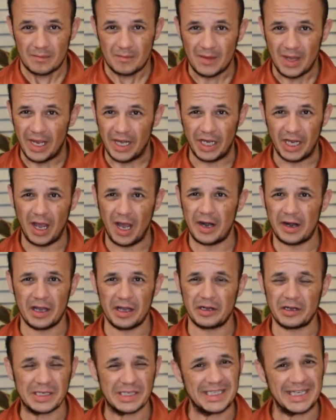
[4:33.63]
And you got to
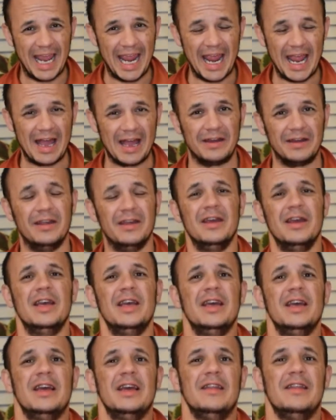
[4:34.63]
understand
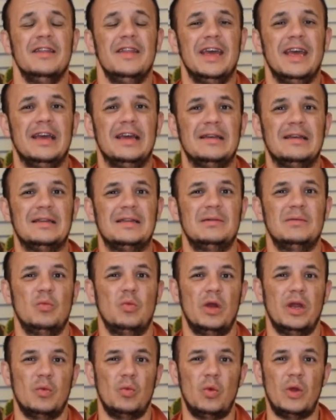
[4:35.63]
that
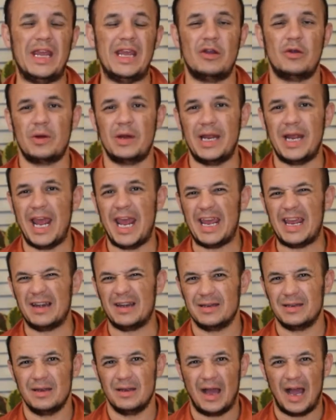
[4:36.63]
when we
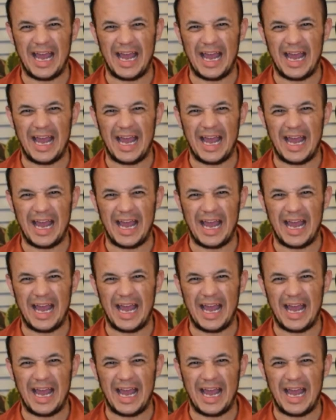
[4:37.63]
create